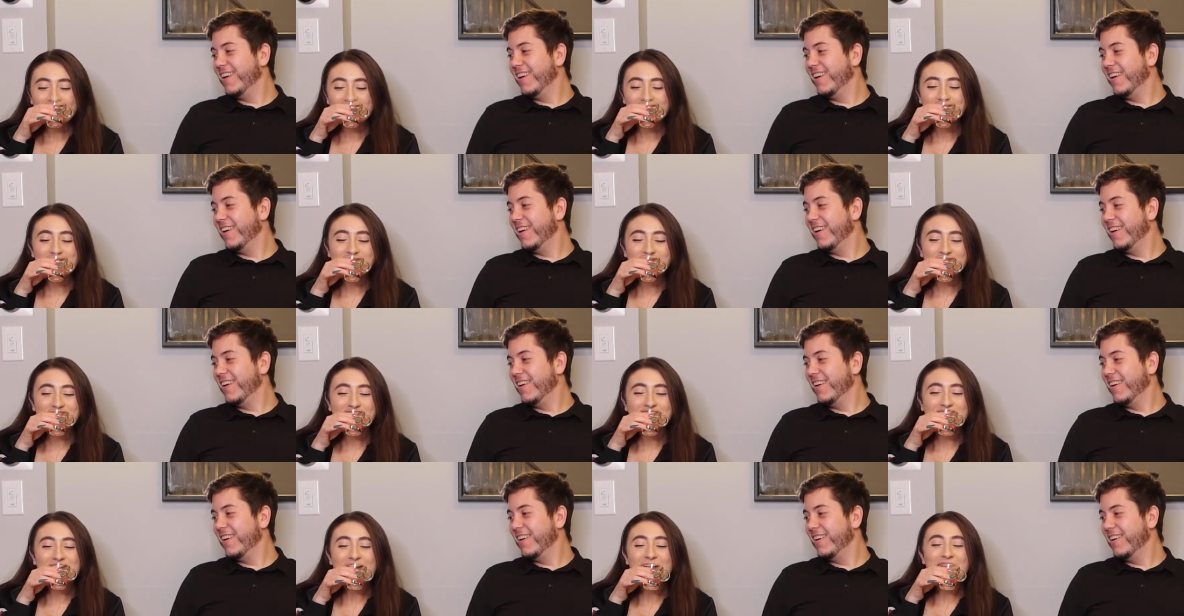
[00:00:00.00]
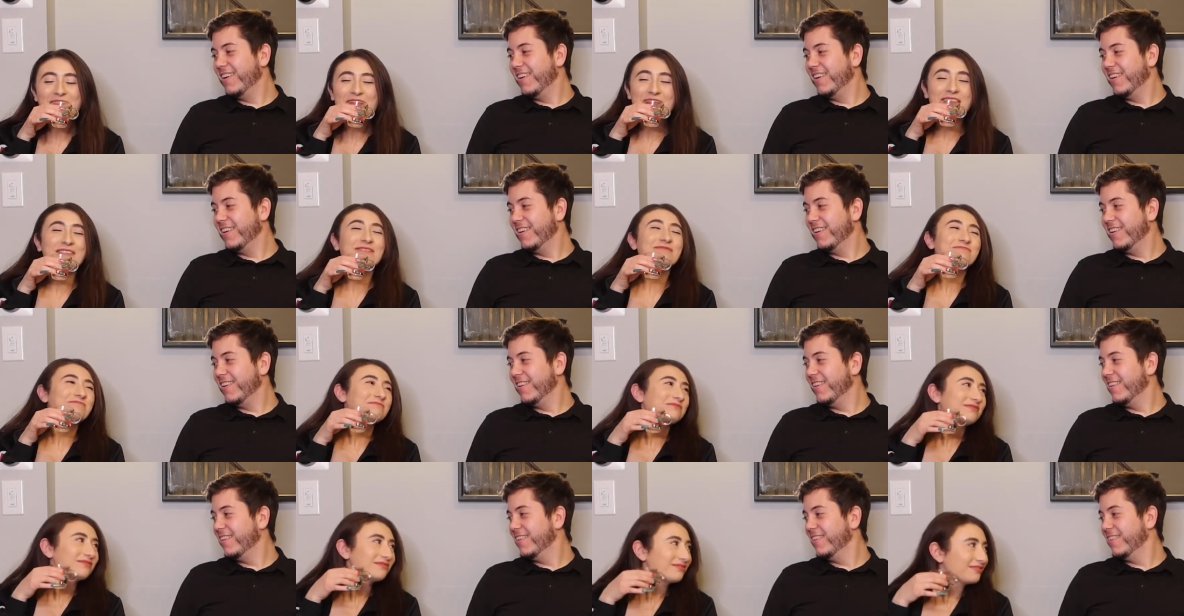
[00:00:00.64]
Speaker 1: We must have it.
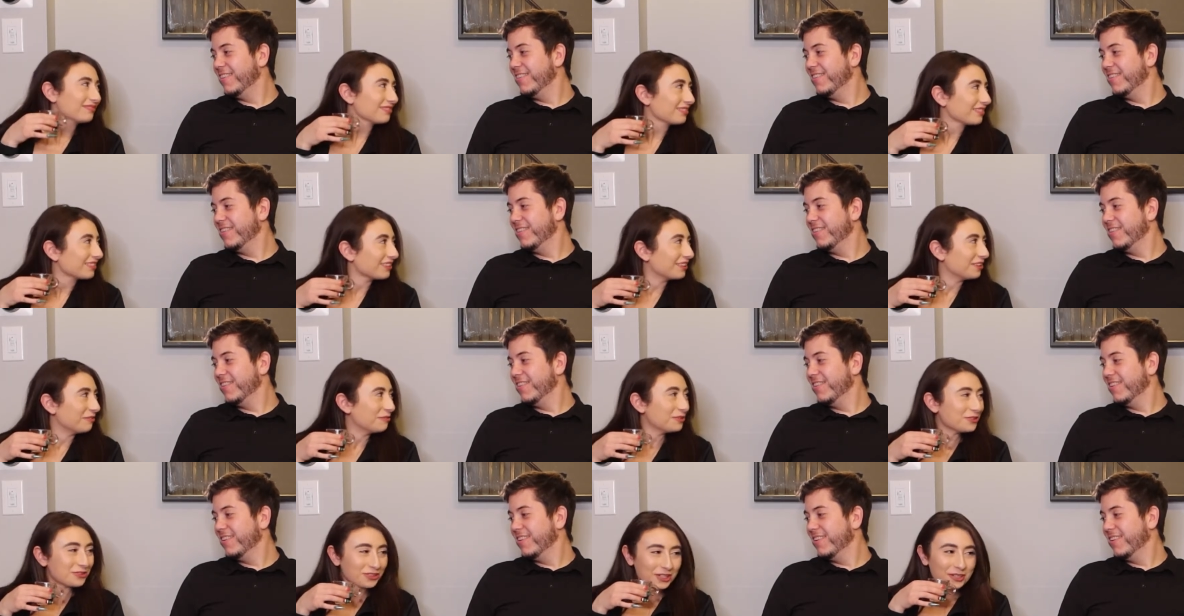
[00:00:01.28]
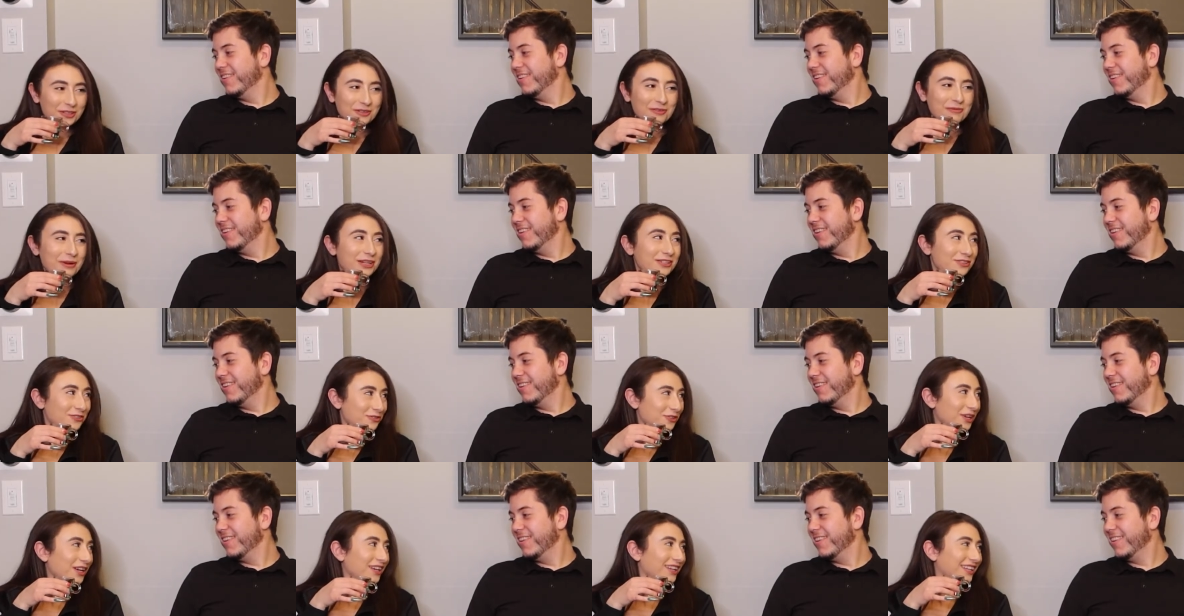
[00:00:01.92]
We drink, my
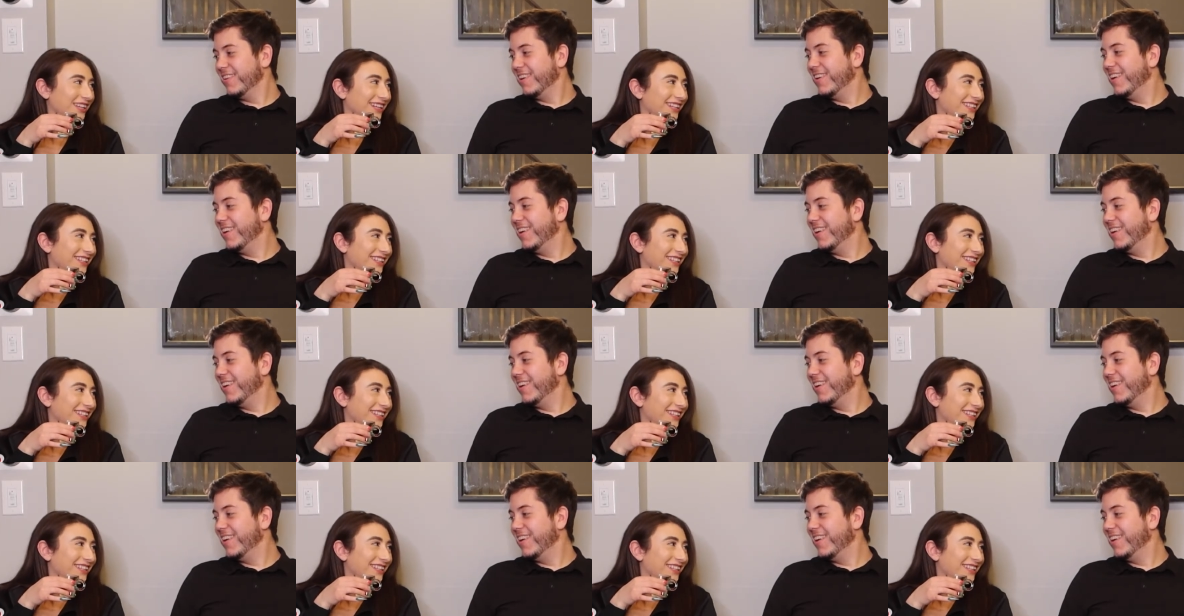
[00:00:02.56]
drink.